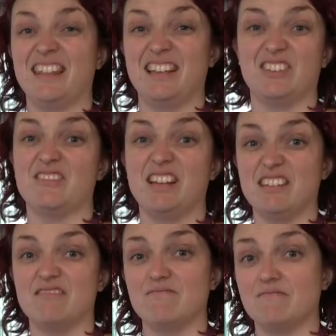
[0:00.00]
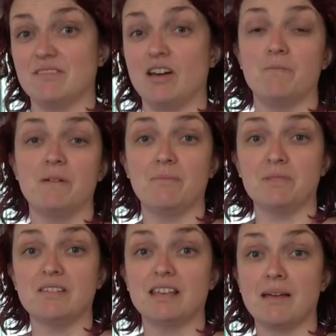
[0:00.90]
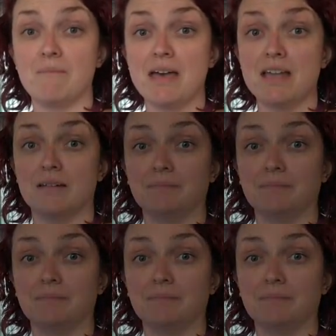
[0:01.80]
And that's really the whole purpose of the campaign.